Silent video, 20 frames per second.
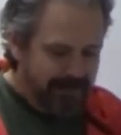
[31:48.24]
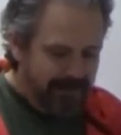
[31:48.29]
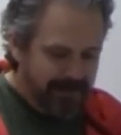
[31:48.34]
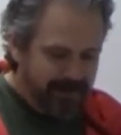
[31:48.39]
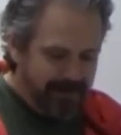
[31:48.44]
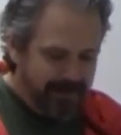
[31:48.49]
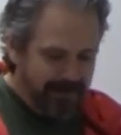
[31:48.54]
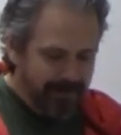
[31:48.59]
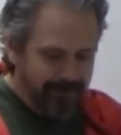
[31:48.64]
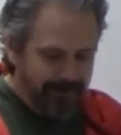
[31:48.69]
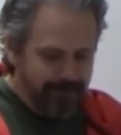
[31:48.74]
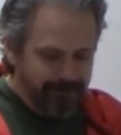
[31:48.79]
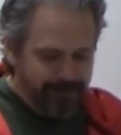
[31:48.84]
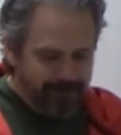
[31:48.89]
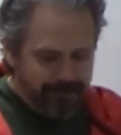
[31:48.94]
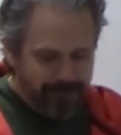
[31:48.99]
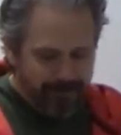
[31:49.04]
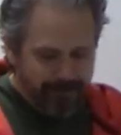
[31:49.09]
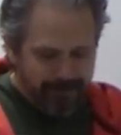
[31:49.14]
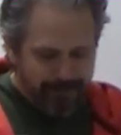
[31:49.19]

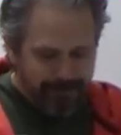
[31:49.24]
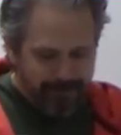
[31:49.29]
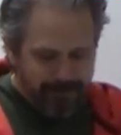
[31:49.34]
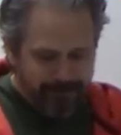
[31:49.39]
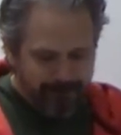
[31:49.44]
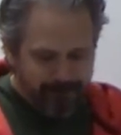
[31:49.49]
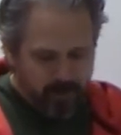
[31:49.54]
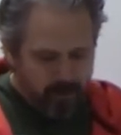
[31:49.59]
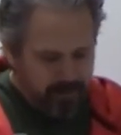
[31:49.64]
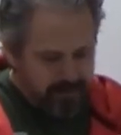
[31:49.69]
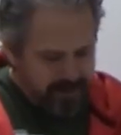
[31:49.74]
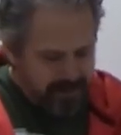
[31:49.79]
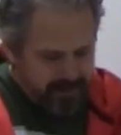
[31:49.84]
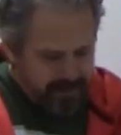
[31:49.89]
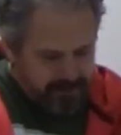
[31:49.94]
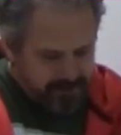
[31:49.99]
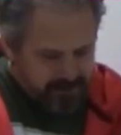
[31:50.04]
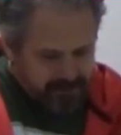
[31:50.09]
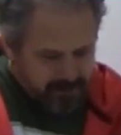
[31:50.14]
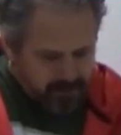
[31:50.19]
Um,
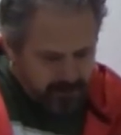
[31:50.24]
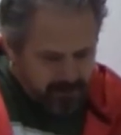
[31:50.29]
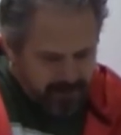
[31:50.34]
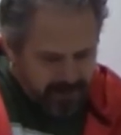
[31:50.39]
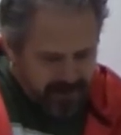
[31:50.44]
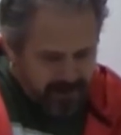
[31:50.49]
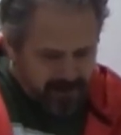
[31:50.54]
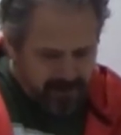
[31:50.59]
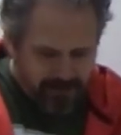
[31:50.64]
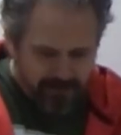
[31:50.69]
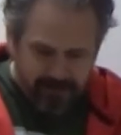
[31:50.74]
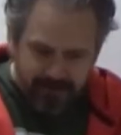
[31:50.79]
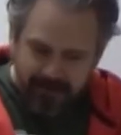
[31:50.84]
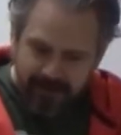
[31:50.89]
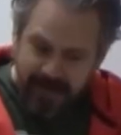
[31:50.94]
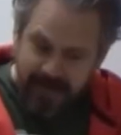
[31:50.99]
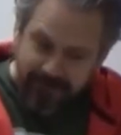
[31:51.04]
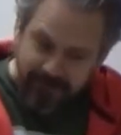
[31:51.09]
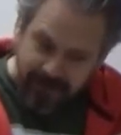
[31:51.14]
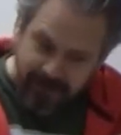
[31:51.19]
Okay, so now,
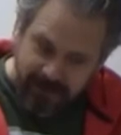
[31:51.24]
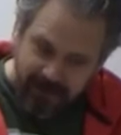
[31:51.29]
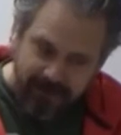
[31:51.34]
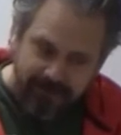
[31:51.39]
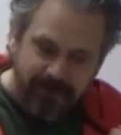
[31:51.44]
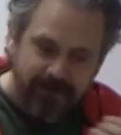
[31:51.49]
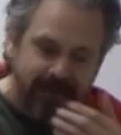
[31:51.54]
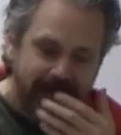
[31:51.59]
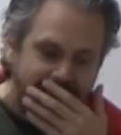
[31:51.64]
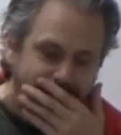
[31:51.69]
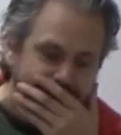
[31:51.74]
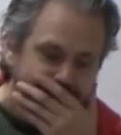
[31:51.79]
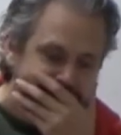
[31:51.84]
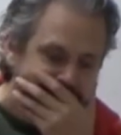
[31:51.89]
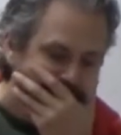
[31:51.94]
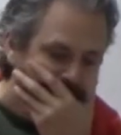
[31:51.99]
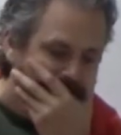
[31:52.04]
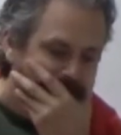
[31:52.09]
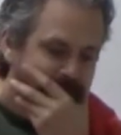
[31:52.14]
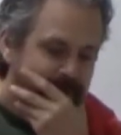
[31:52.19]
having covered that,
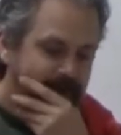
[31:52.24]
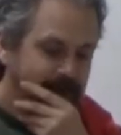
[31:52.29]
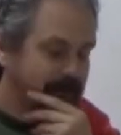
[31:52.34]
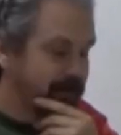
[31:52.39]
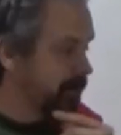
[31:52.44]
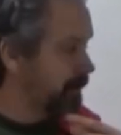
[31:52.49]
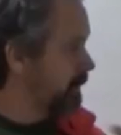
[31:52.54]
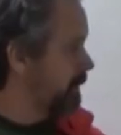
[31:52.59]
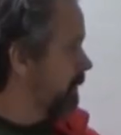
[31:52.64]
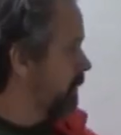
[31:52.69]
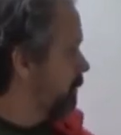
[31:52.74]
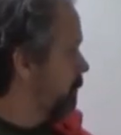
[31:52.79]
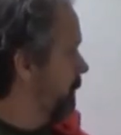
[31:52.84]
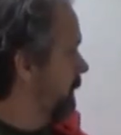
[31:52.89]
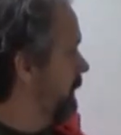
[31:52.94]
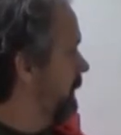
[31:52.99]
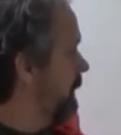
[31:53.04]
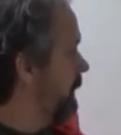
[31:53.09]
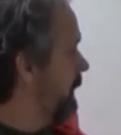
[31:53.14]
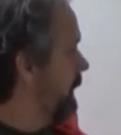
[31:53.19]
uh, the
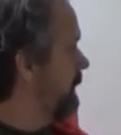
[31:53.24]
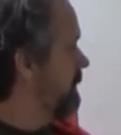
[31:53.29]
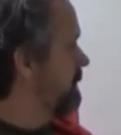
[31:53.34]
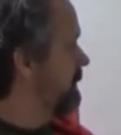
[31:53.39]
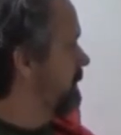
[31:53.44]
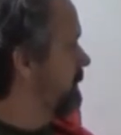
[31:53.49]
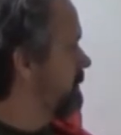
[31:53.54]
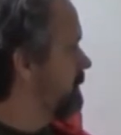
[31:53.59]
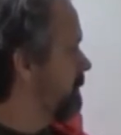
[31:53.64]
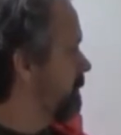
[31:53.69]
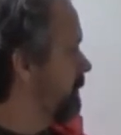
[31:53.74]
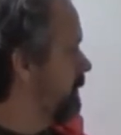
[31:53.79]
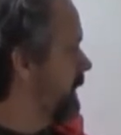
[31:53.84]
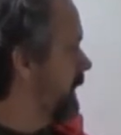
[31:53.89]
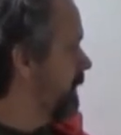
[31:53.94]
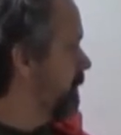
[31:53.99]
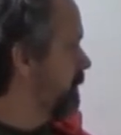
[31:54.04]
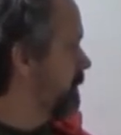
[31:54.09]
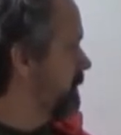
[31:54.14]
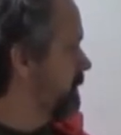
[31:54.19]
three ideas of
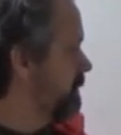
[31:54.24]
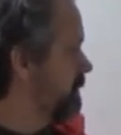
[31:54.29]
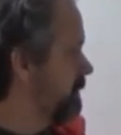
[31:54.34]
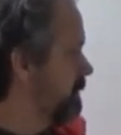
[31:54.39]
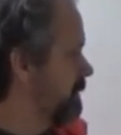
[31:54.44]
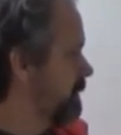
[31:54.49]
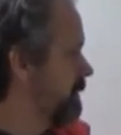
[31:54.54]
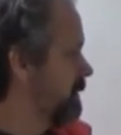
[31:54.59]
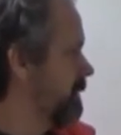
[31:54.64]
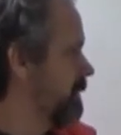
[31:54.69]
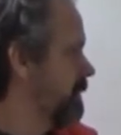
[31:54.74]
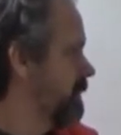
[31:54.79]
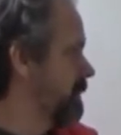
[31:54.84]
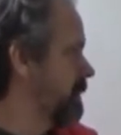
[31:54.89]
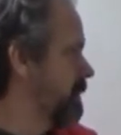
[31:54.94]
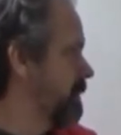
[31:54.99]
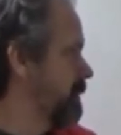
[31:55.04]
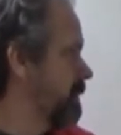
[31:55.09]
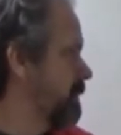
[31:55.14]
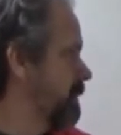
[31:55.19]
theft
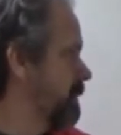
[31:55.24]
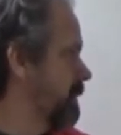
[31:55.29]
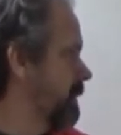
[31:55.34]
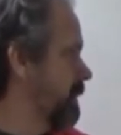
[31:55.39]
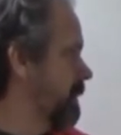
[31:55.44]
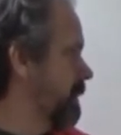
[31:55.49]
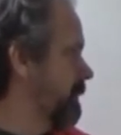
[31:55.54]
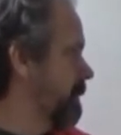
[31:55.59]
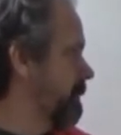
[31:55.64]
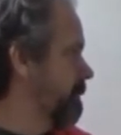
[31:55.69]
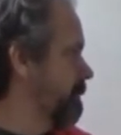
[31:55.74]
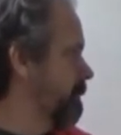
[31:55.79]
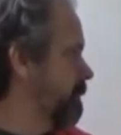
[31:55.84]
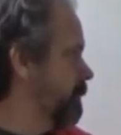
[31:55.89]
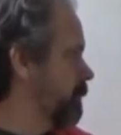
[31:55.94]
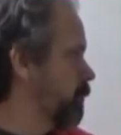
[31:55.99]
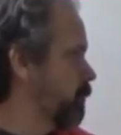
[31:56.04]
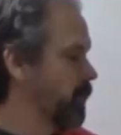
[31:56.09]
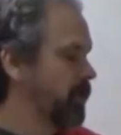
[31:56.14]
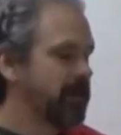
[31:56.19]

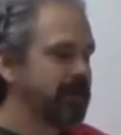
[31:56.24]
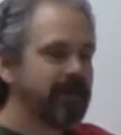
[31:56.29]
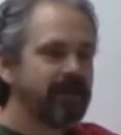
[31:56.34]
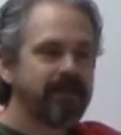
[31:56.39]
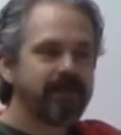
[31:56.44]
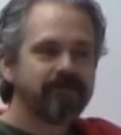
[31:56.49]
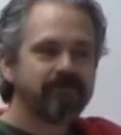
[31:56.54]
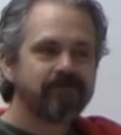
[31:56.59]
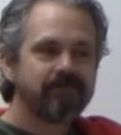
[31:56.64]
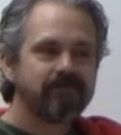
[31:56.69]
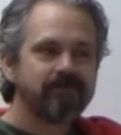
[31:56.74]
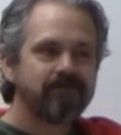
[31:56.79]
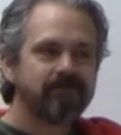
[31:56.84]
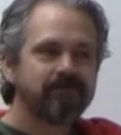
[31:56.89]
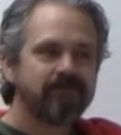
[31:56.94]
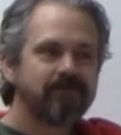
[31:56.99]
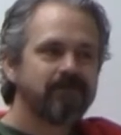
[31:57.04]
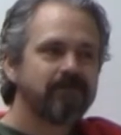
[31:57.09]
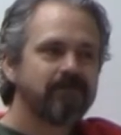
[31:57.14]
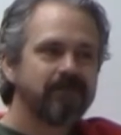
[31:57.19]
um, really,
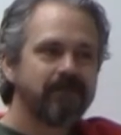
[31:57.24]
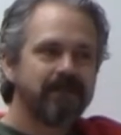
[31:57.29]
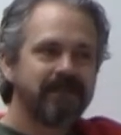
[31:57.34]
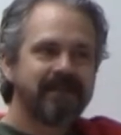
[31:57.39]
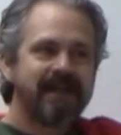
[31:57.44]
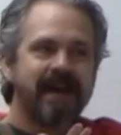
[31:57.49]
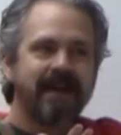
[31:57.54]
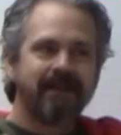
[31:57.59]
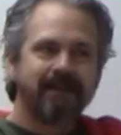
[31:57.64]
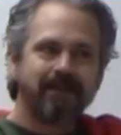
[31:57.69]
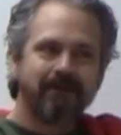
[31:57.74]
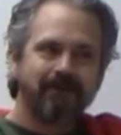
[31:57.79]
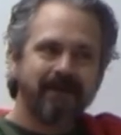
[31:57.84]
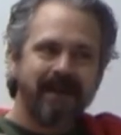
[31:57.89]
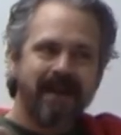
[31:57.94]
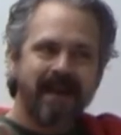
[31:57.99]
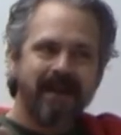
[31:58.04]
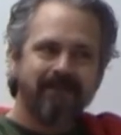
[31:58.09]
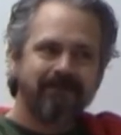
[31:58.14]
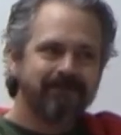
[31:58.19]
the data that
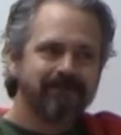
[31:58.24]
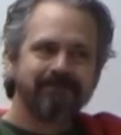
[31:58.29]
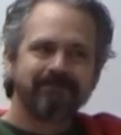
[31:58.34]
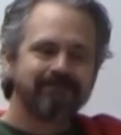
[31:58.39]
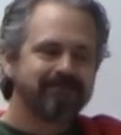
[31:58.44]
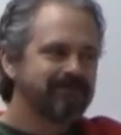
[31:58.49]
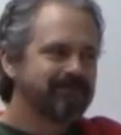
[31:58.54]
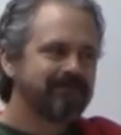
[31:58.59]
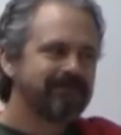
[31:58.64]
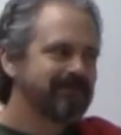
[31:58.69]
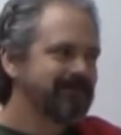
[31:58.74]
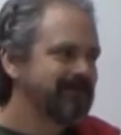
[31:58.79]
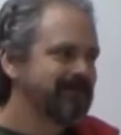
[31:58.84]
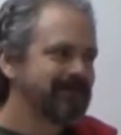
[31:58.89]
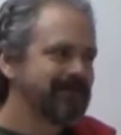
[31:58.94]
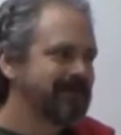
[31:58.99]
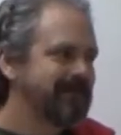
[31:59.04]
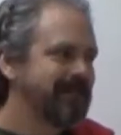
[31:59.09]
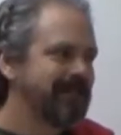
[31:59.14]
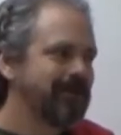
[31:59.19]
we have,
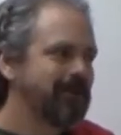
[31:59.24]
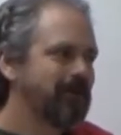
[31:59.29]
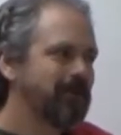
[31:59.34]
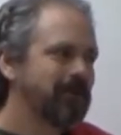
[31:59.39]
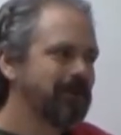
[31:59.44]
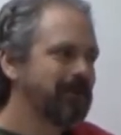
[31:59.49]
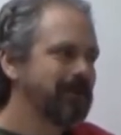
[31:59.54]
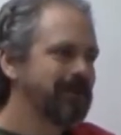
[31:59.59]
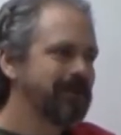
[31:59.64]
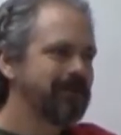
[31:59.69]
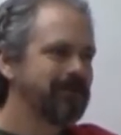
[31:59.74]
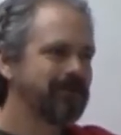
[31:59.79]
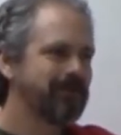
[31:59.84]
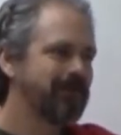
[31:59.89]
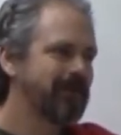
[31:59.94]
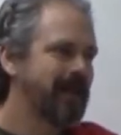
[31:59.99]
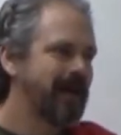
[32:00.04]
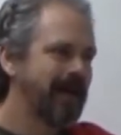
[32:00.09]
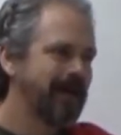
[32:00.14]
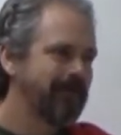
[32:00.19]
they don't really
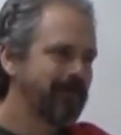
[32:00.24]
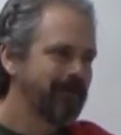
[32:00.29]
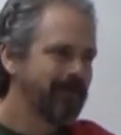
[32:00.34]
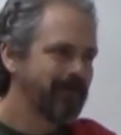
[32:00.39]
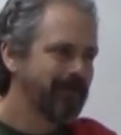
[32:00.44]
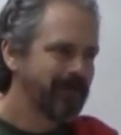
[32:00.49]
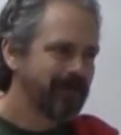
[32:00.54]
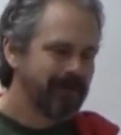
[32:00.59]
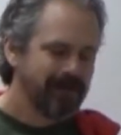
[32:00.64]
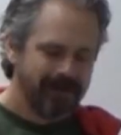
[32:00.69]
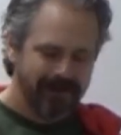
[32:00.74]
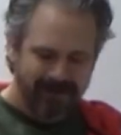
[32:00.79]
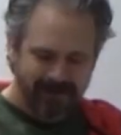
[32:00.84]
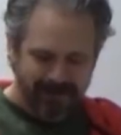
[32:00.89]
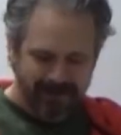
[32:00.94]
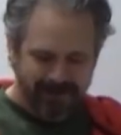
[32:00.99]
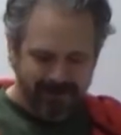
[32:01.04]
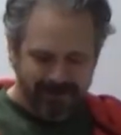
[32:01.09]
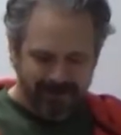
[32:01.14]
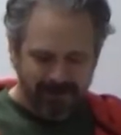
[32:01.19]
fly.
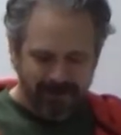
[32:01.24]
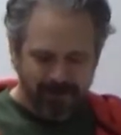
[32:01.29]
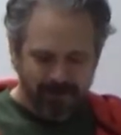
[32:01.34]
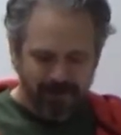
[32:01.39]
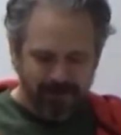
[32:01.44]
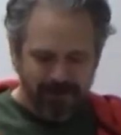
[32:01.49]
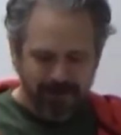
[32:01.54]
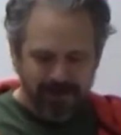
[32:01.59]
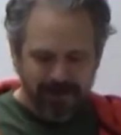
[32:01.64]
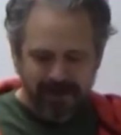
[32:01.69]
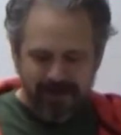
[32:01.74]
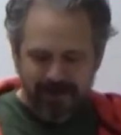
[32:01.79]
So you're